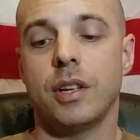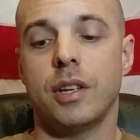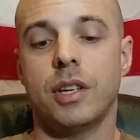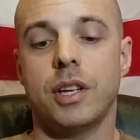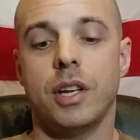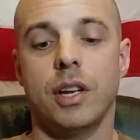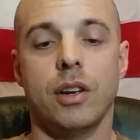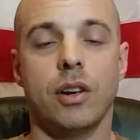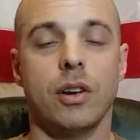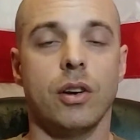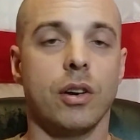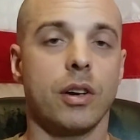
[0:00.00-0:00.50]

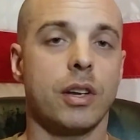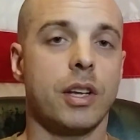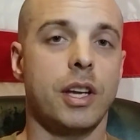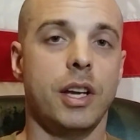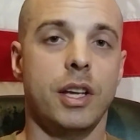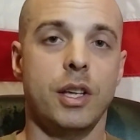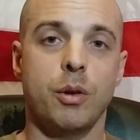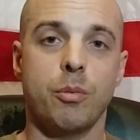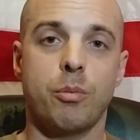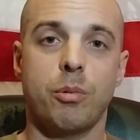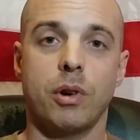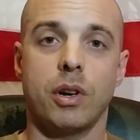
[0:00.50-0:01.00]
gear or
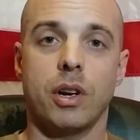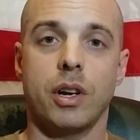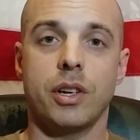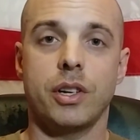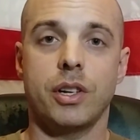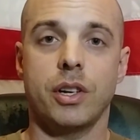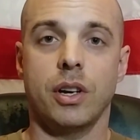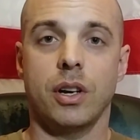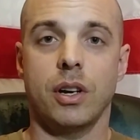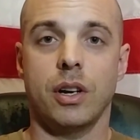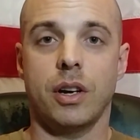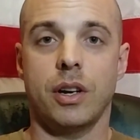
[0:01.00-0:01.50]
kit you put
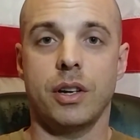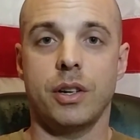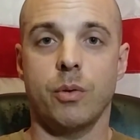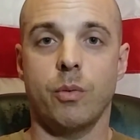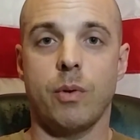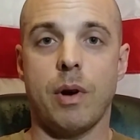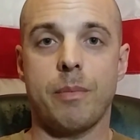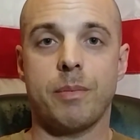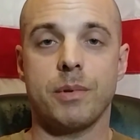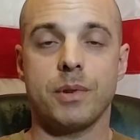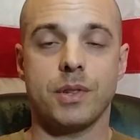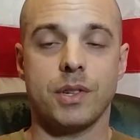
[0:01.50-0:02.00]
on your on
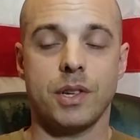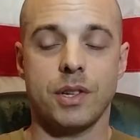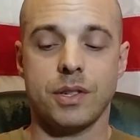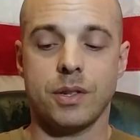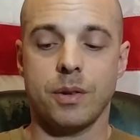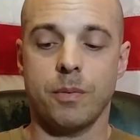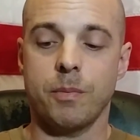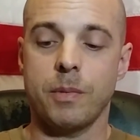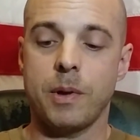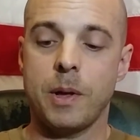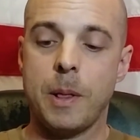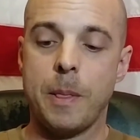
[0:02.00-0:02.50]
your weapon
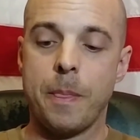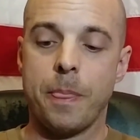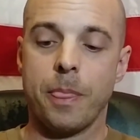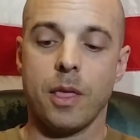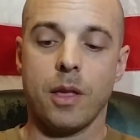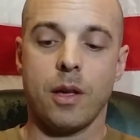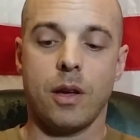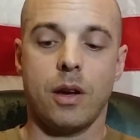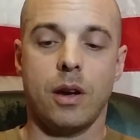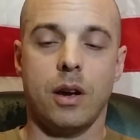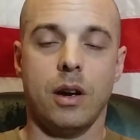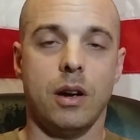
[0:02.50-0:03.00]
system.
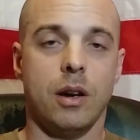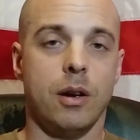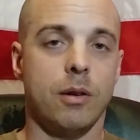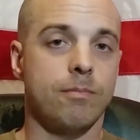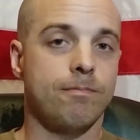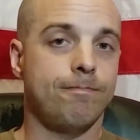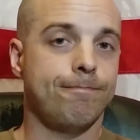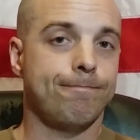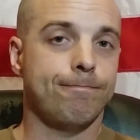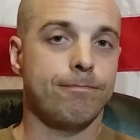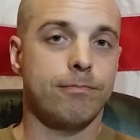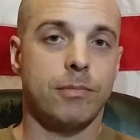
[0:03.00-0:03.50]

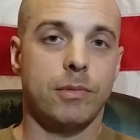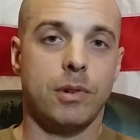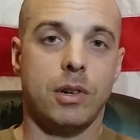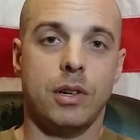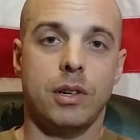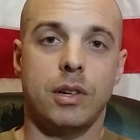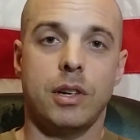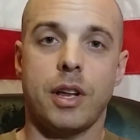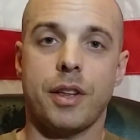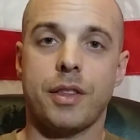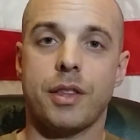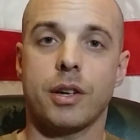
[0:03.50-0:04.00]
Uh,
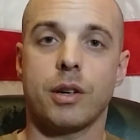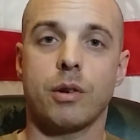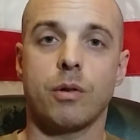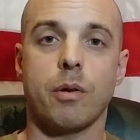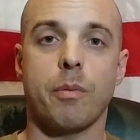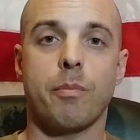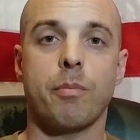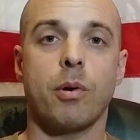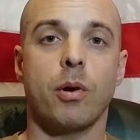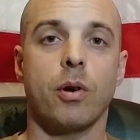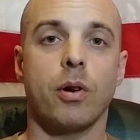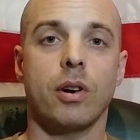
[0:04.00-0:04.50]
nothing to
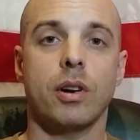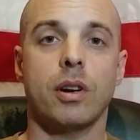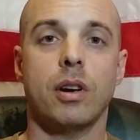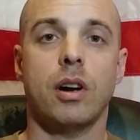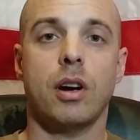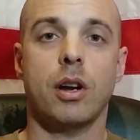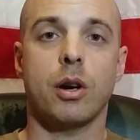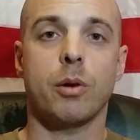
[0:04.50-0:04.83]
report,